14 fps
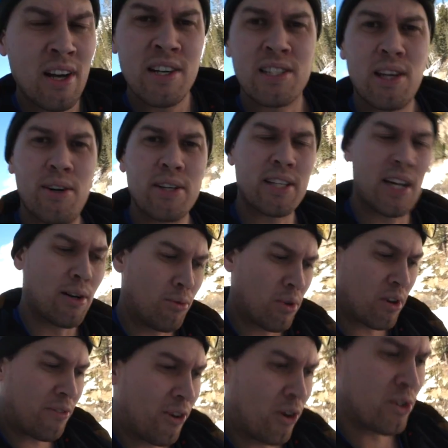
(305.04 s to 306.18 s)
slowing down
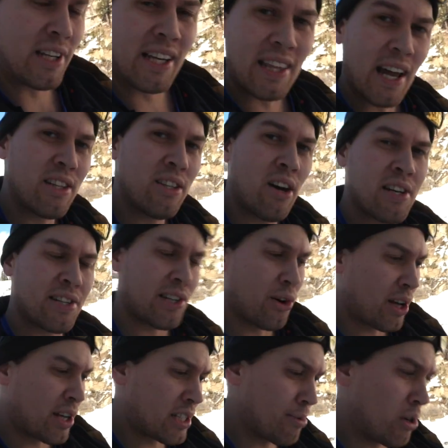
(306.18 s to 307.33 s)
waterfalls and you get that nice
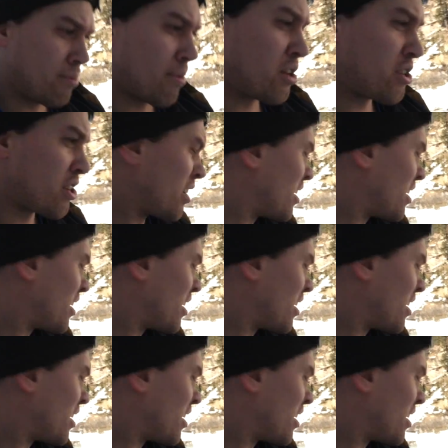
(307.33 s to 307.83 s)
silky smooth motion.